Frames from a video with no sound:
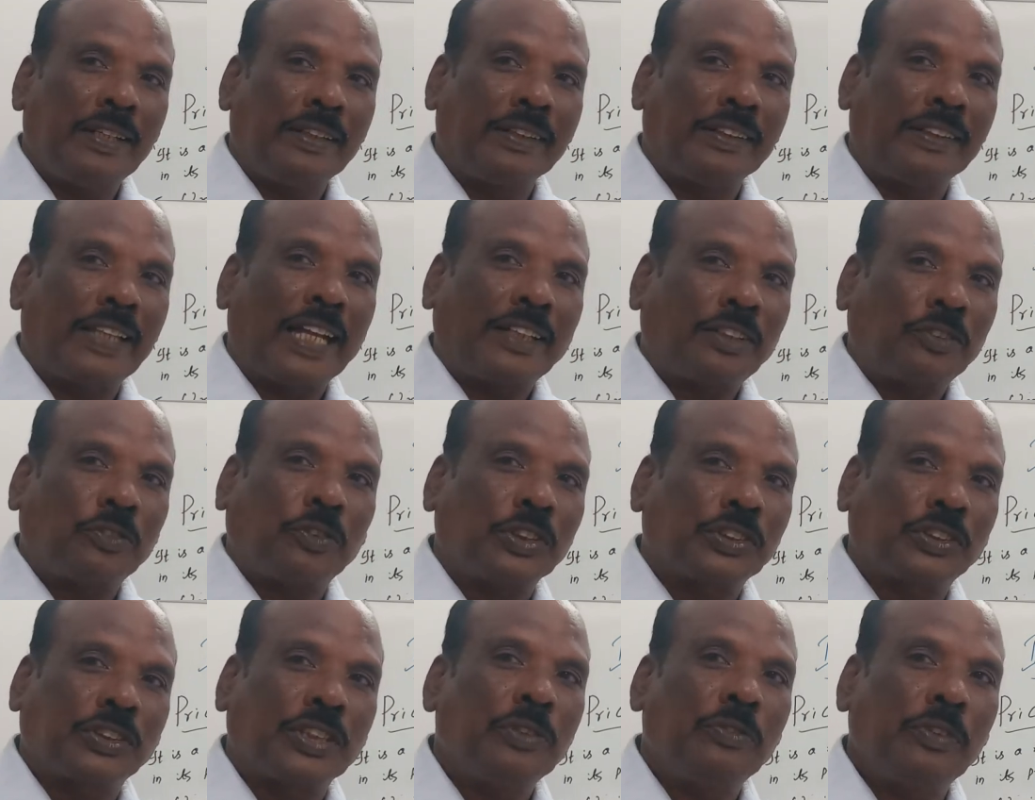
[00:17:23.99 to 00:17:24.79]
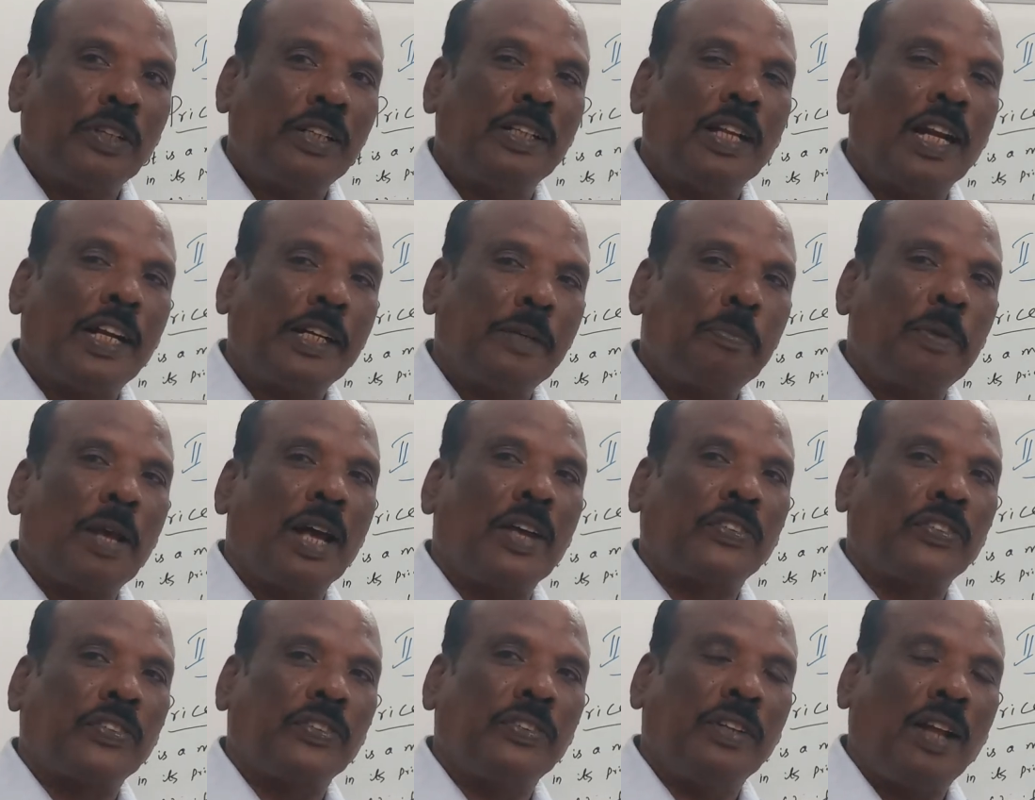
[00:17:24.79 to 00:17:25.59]
that question will not be
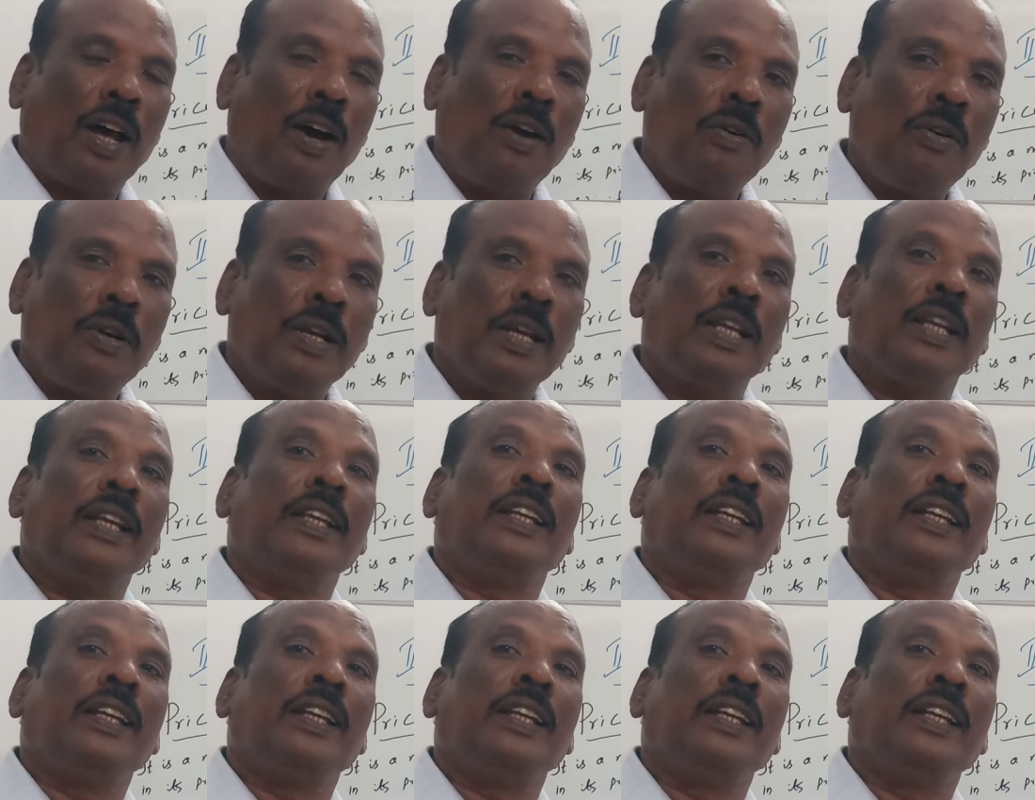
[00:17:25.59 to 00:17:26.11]
asked now.